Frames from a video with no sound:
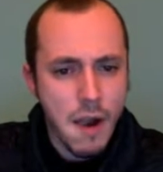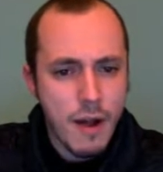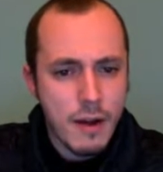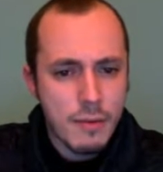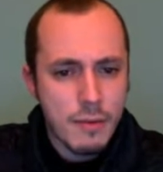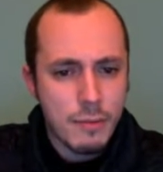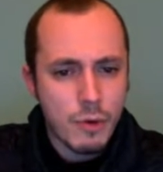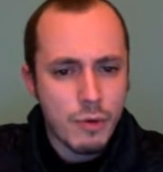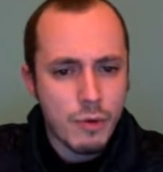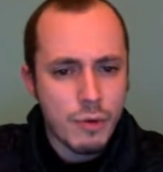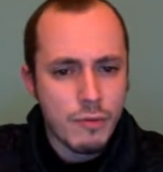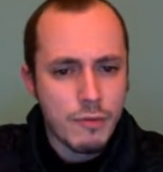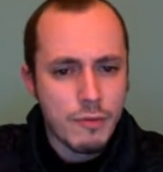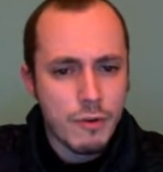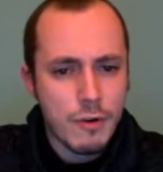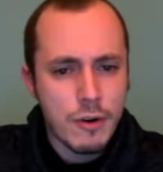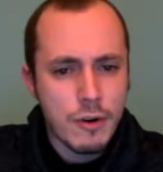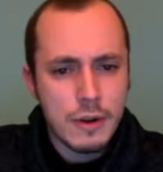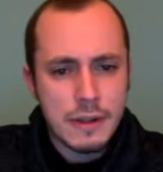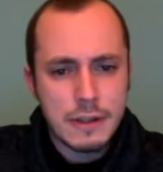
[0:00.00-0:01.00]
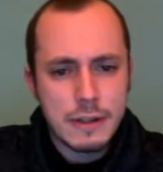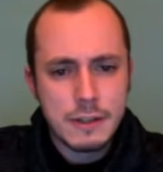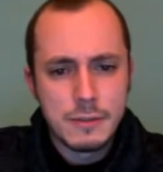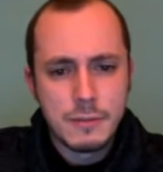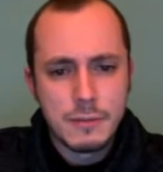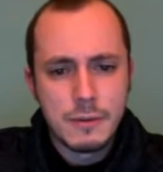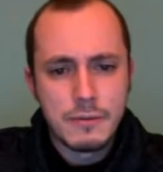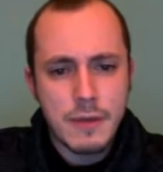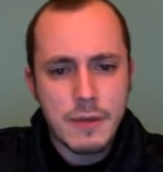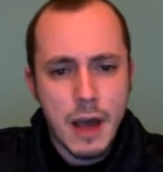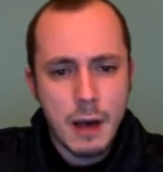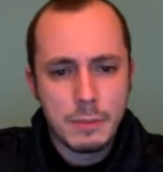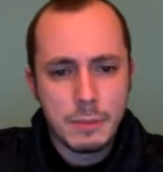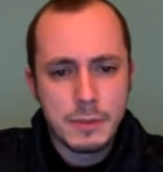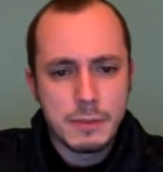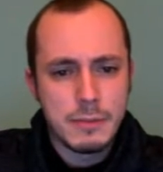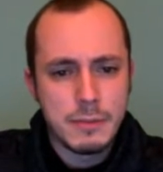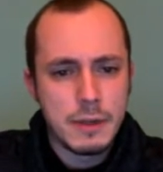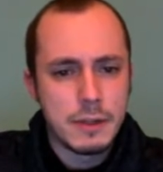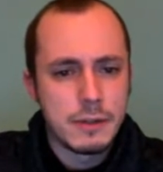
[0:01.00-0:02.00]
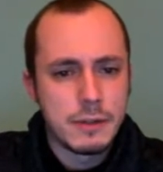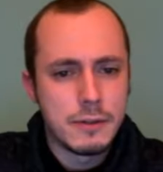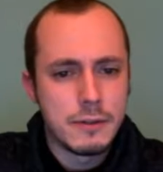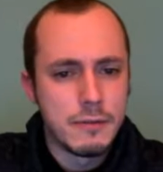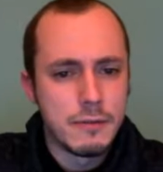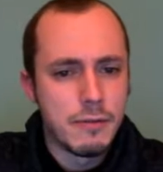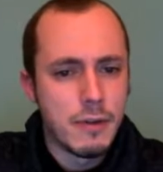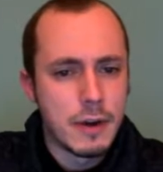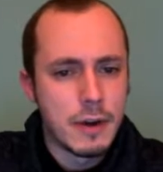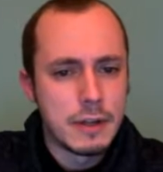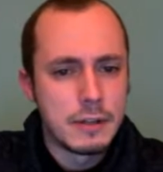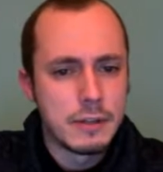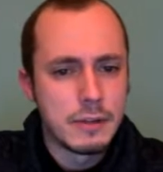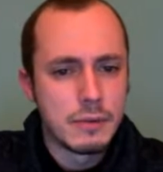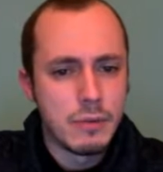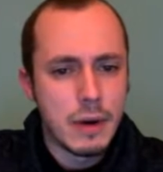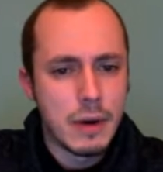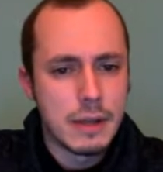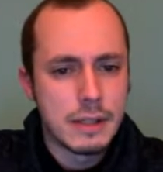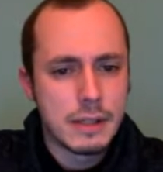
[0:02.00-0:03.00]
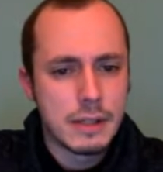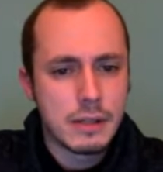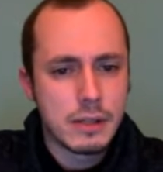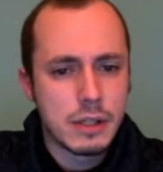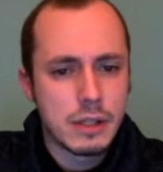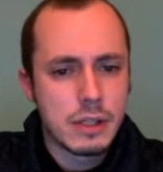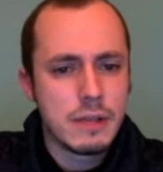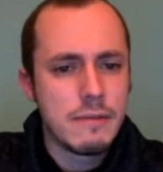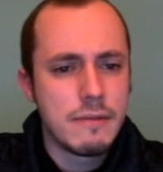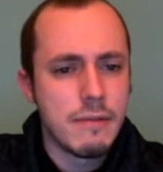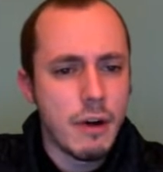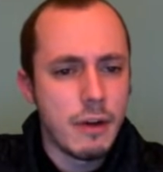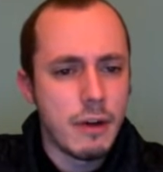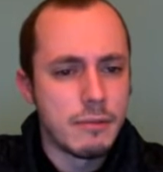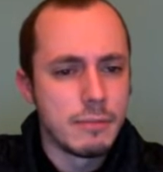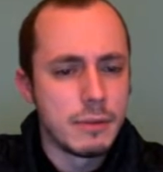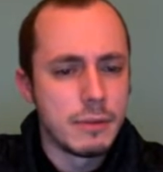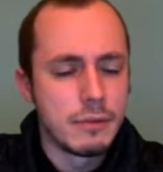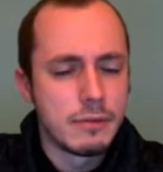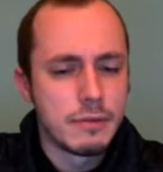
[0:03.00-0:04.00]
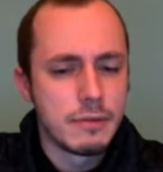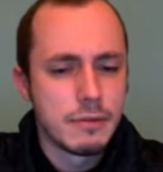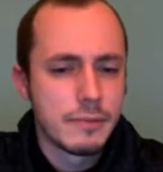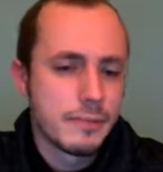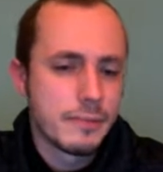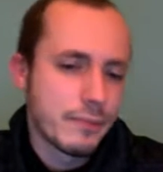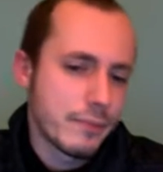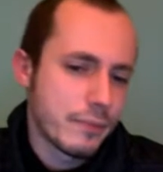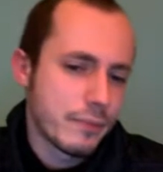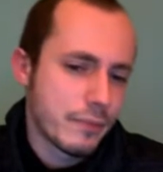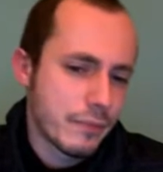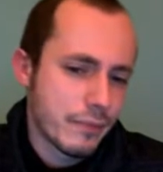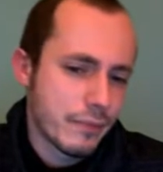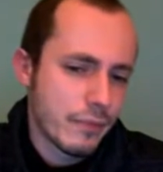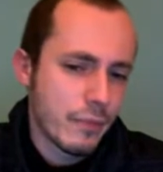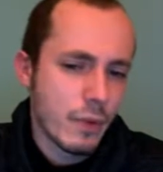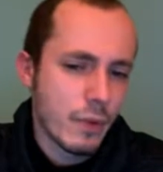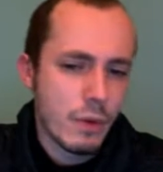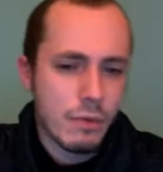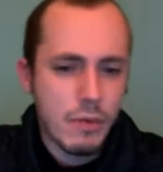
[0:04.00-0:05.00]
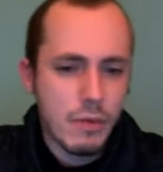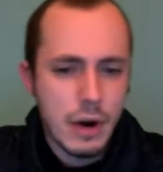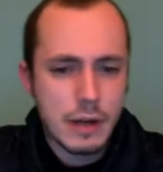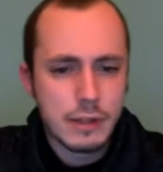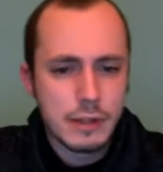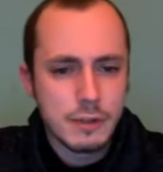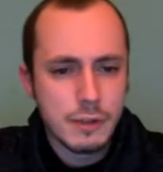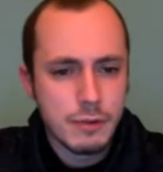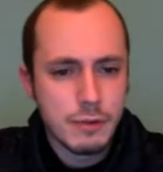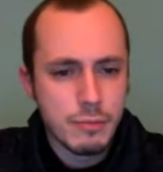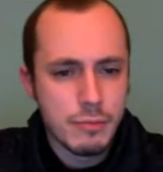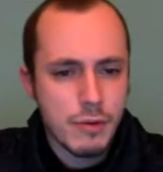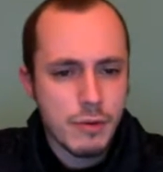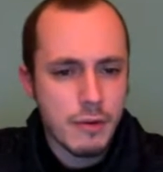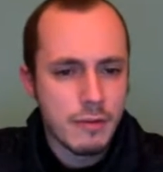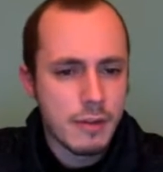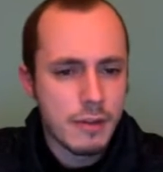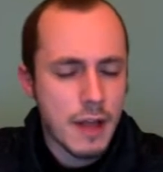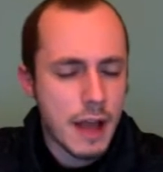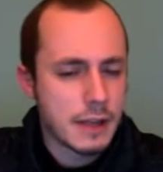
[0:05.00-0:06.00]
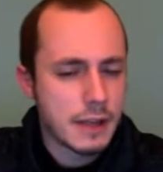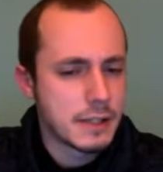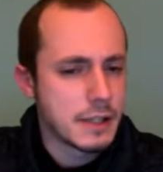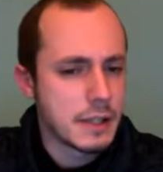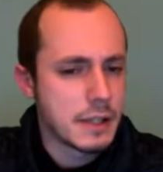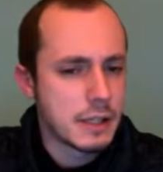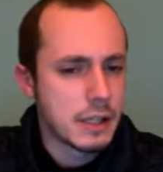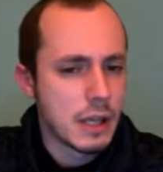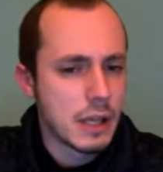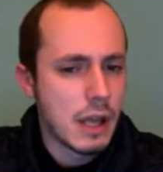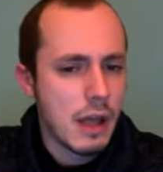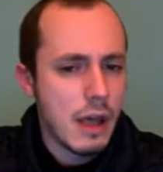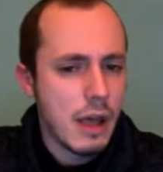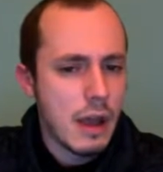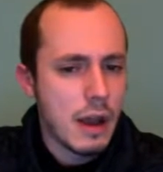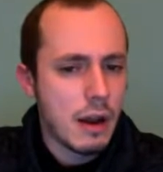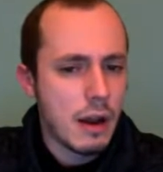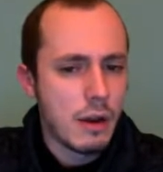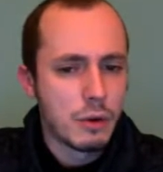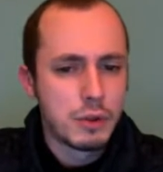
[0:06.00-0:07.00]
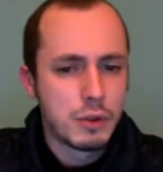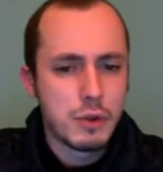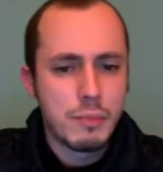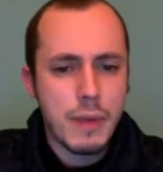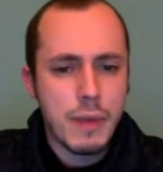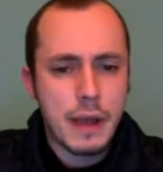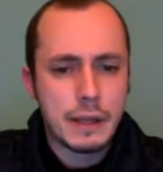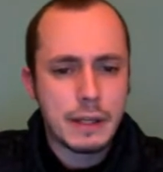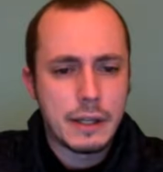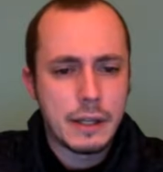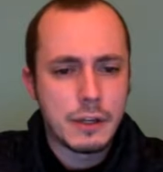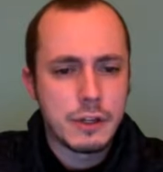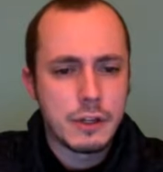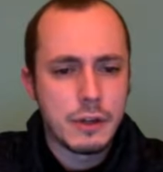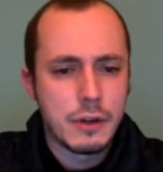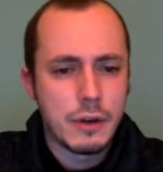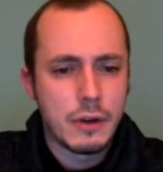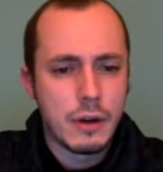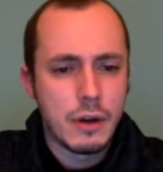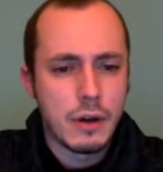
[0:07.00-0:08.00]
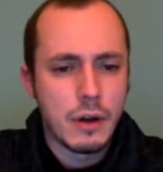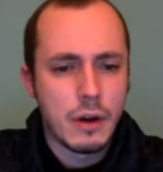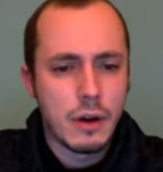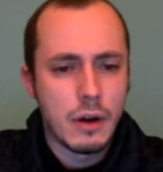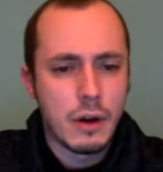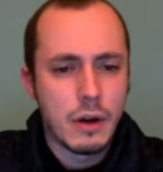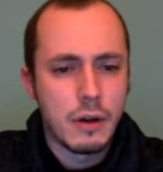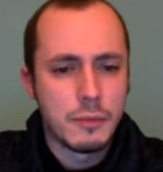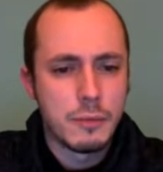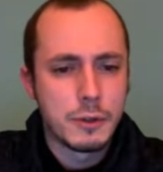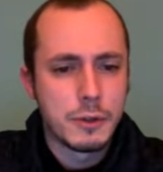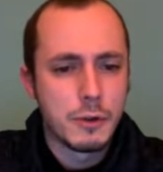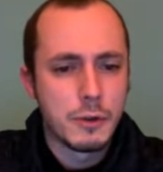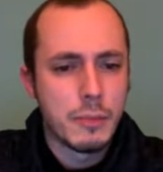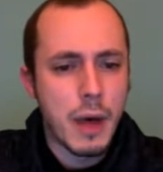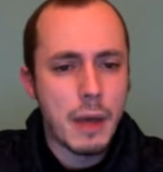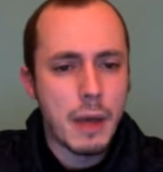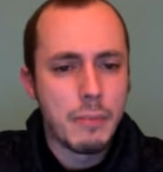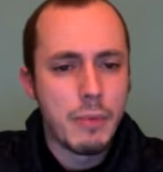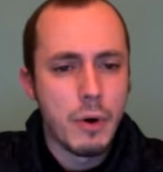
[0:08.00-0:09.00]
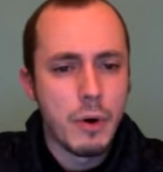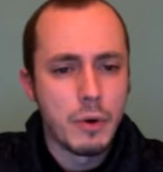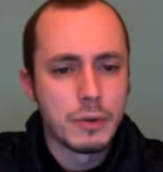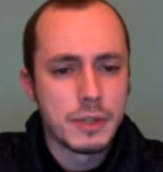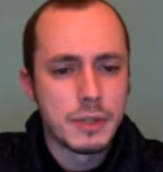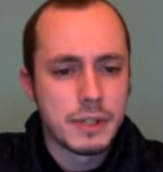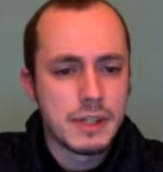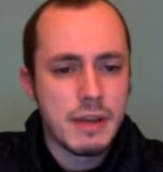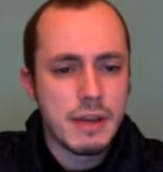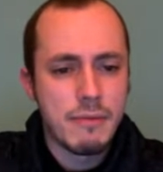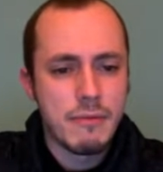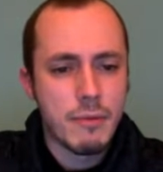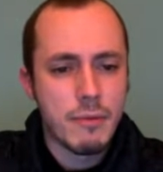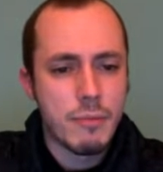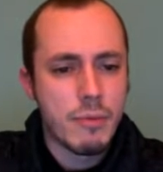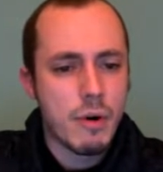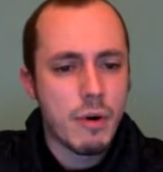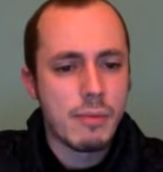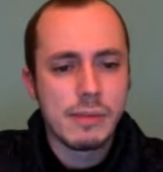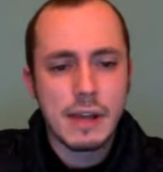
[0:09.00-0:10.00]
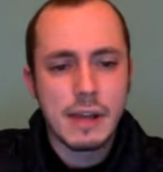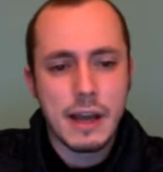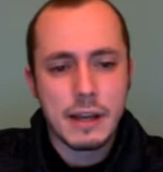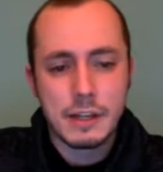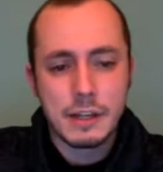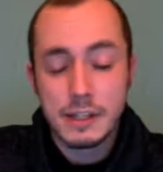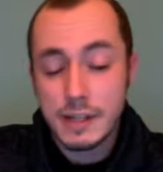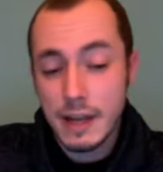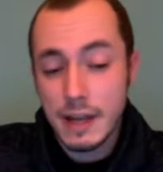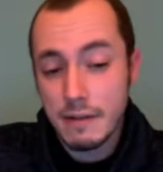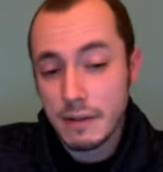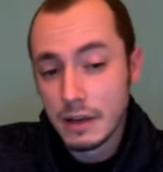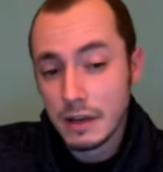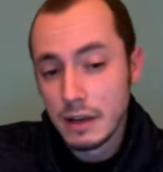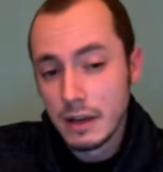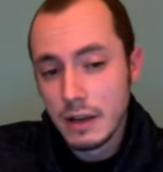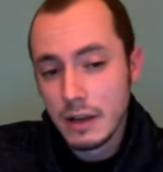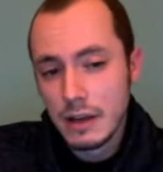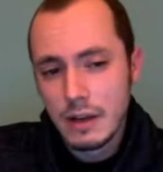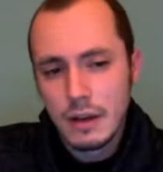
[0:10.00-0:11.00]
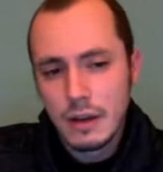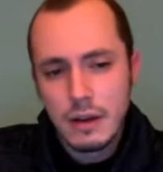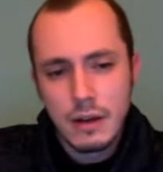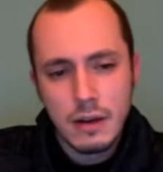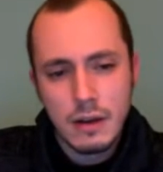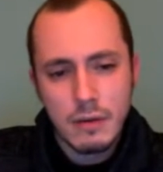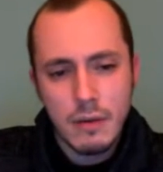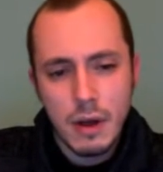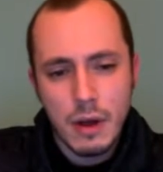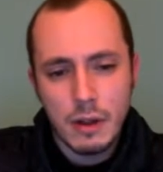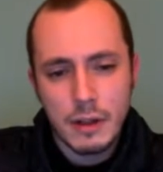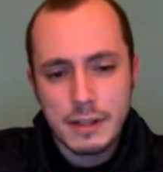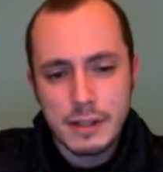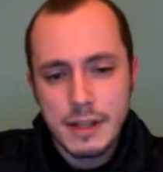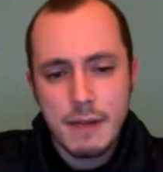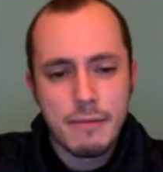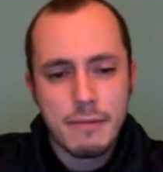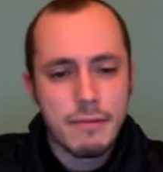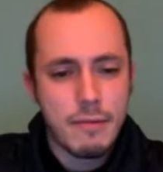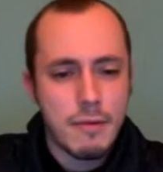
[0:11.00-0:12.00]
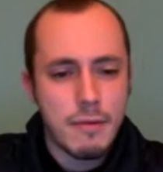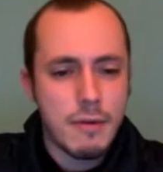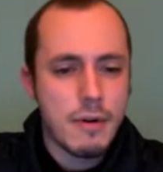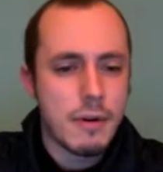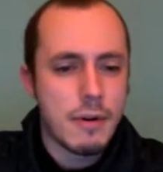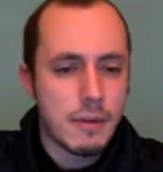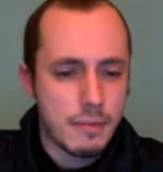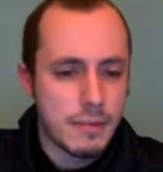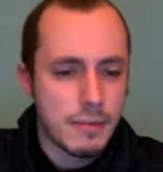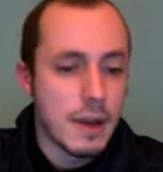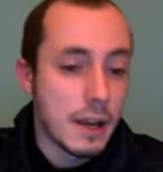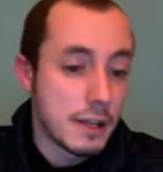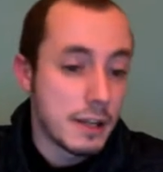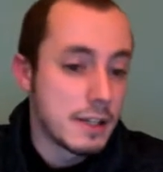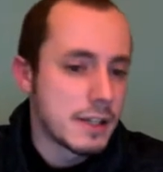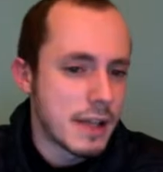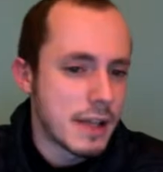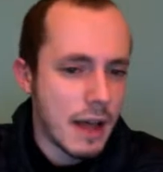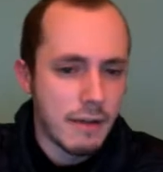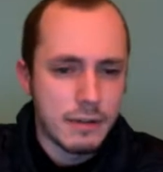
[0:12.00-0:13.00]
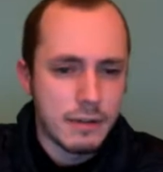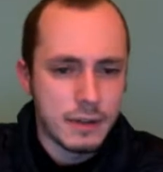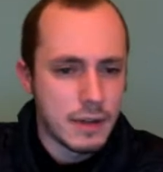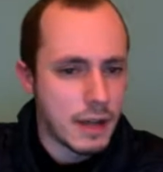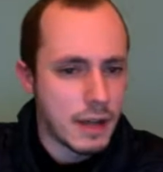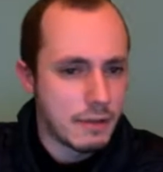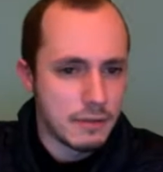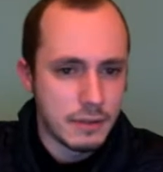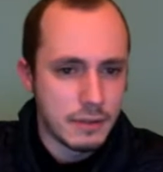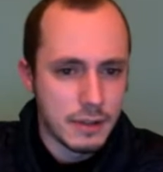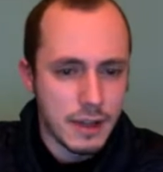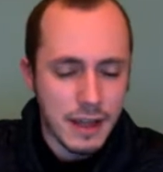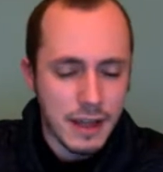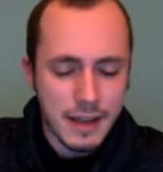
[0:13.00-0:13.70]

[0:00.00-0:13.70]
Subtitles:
Moreover, this move helps me to fight white's c5 move, right? So prophylaxis, and also pay attention, almost all my pawns except for probably h7, well, except for h7 definitely,